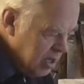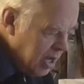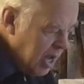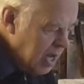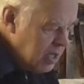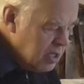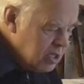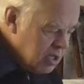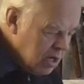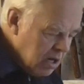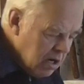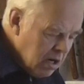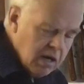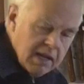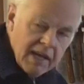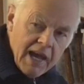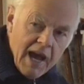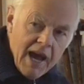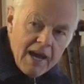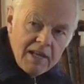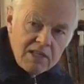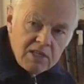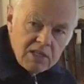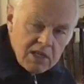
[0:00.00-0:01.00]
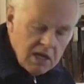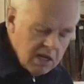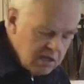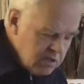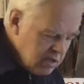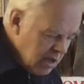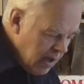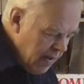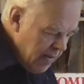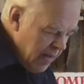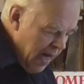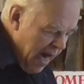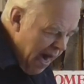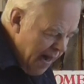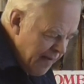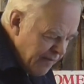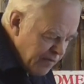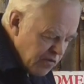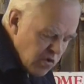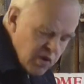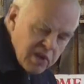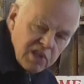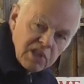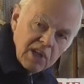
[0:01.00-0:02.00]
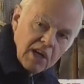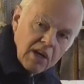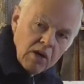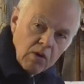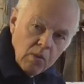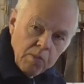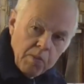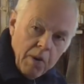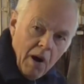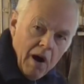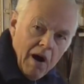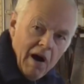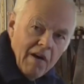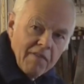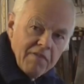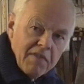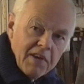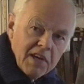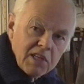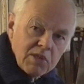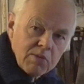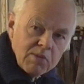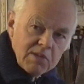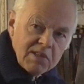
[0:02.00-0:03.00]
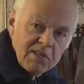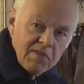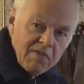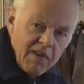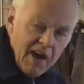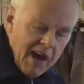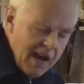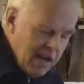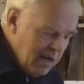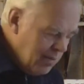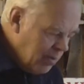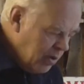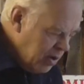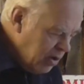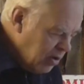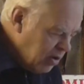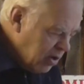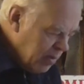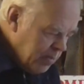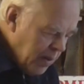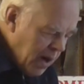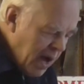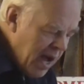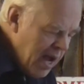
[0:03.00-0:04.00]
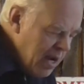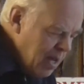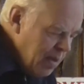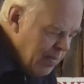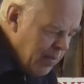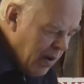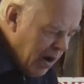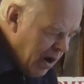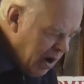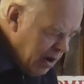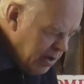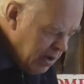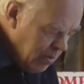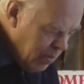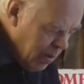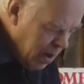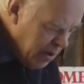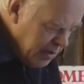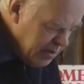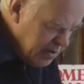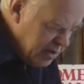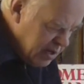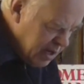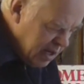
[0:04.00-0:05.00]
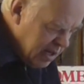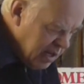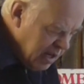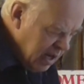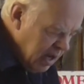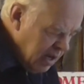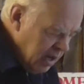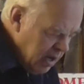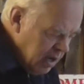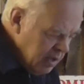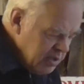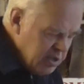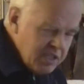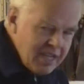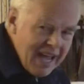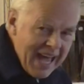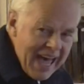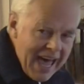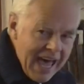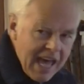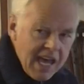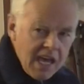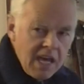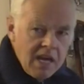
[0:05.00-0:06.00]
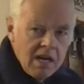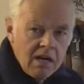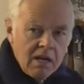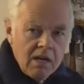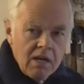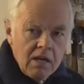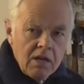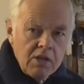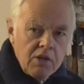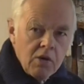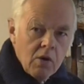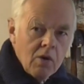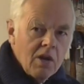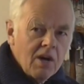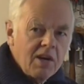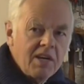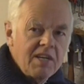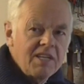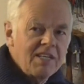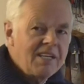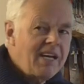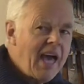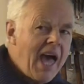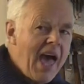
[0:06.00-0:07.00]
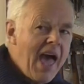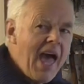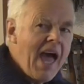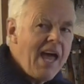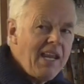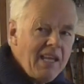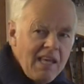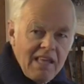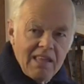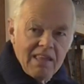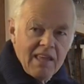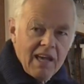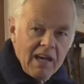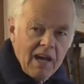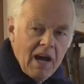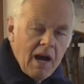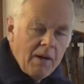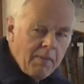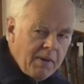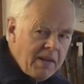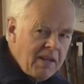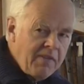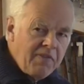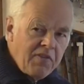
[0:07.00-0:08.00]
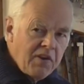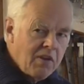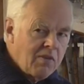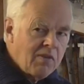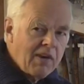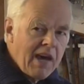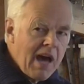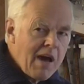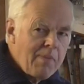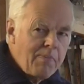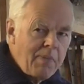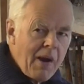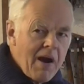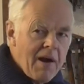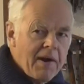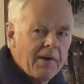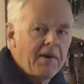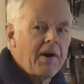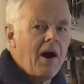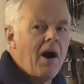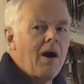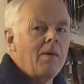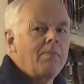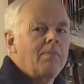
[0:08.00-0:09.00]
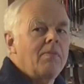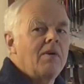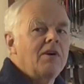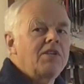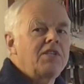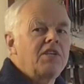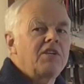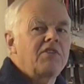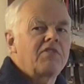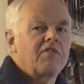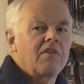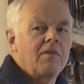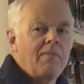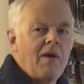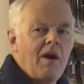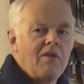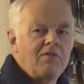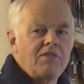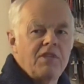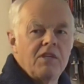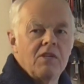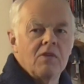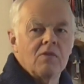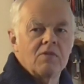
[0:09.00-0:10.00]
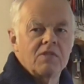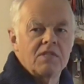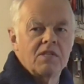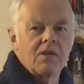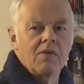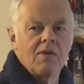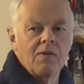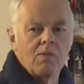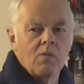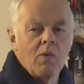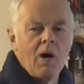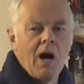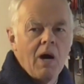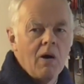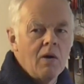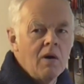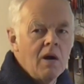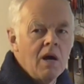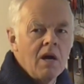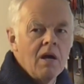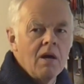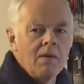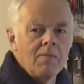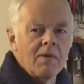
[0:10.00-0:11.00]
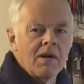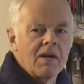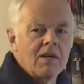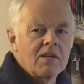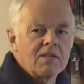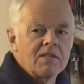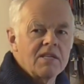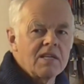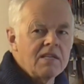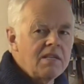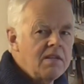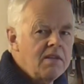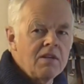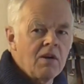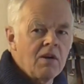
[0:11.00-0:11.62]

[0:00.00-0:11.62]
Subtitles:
and early 80s, every single part of this was available. You could buy any part you wanted. Today, you're lucky to get anything. I mean, if you can get a pair of carbon brushes for a motor, you're doing well, because they're